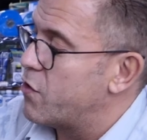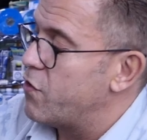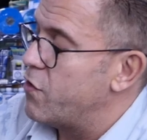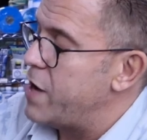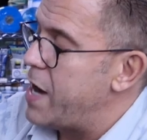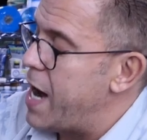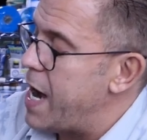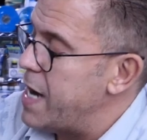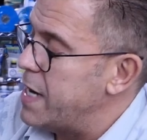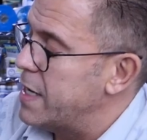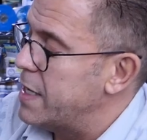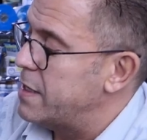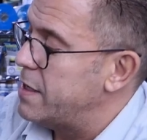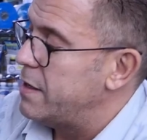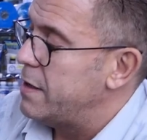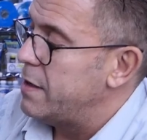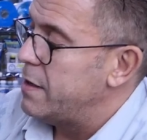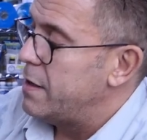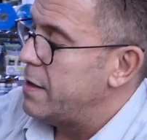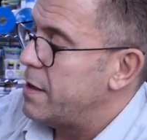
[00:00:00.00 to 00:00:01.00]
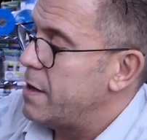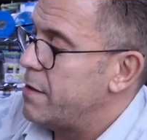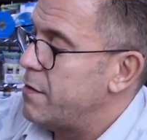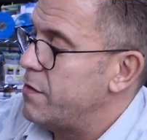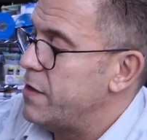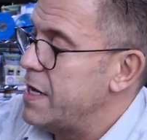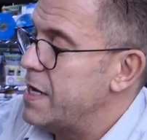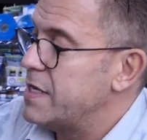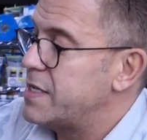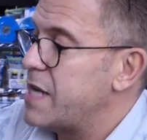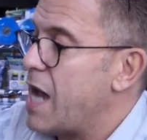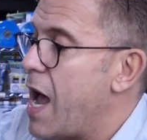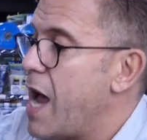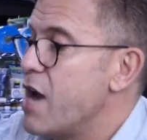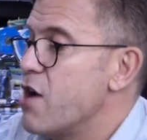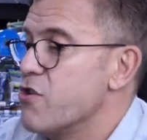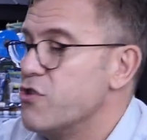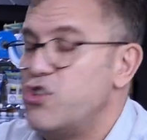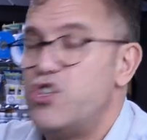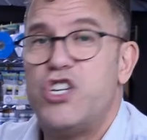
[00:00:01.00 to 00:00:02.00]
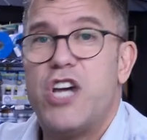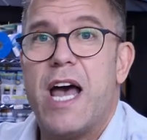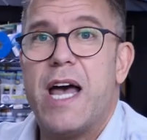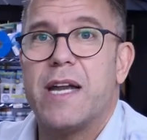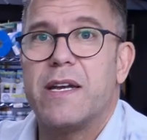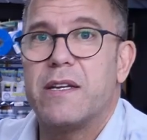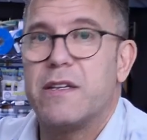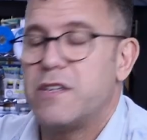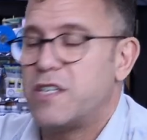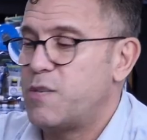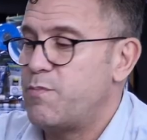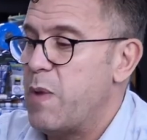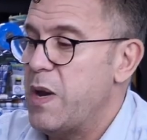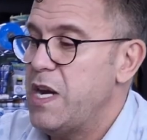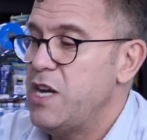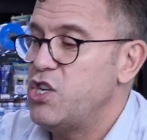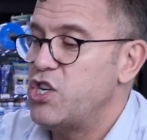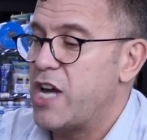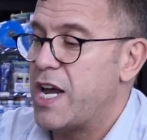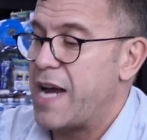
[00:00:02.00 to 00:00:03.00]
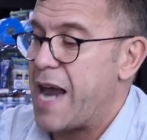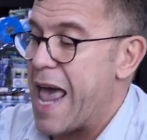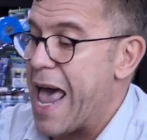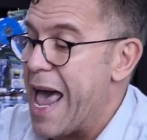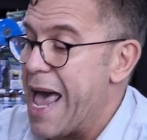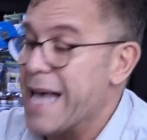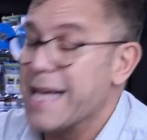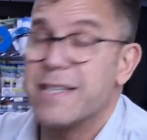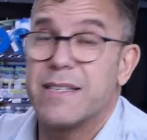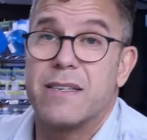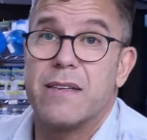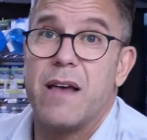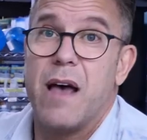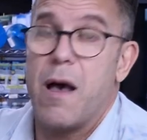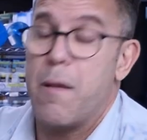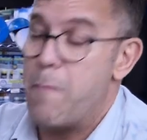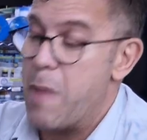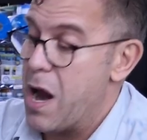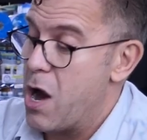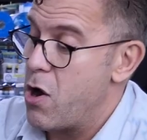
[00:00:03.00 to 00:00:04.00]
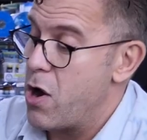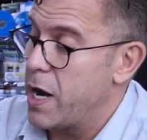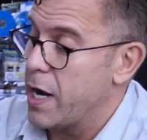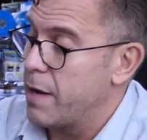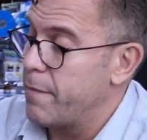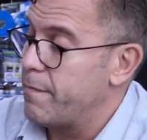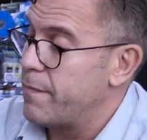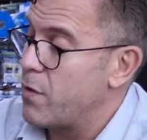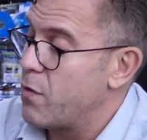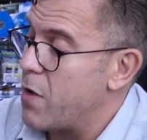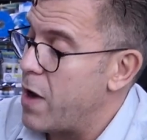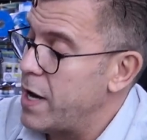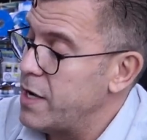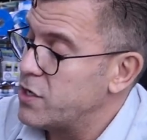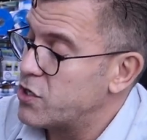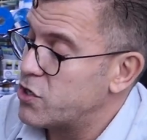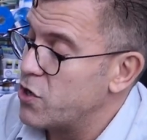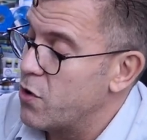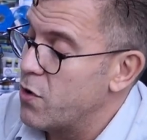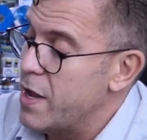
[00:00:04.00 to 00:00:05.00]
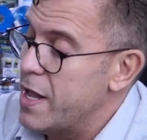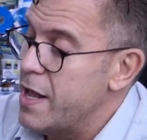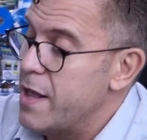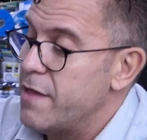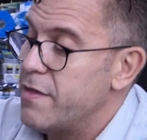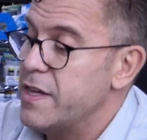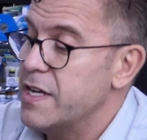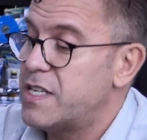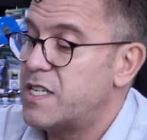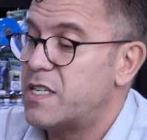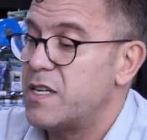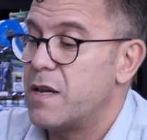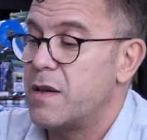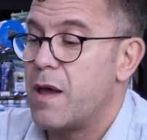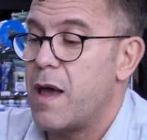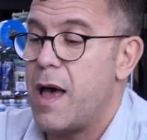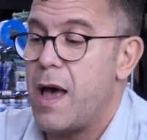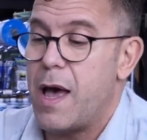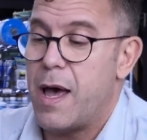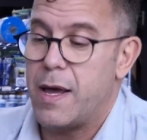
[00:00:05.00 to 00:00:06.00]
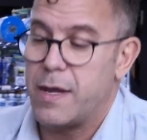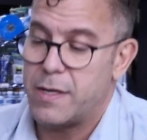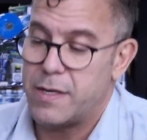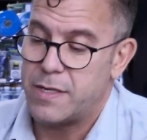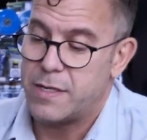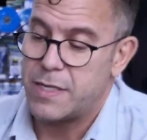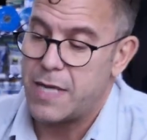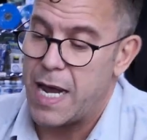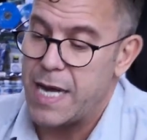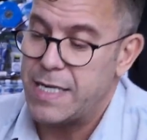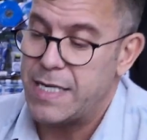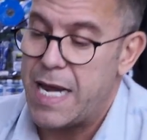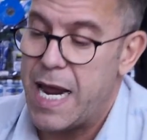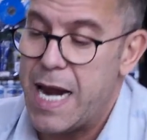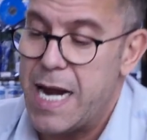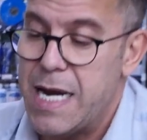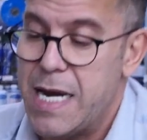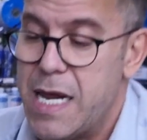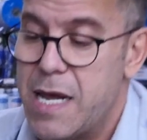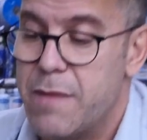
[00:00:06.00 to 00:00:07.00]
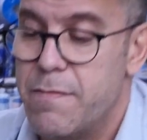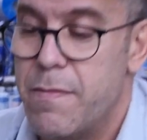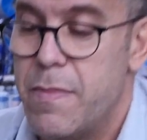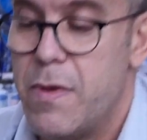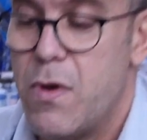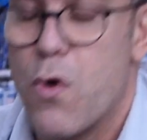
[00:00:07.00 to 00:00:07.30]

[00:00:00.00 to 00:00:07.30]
created the entire jet, spinning jet, as a bearing. Right, so this titanium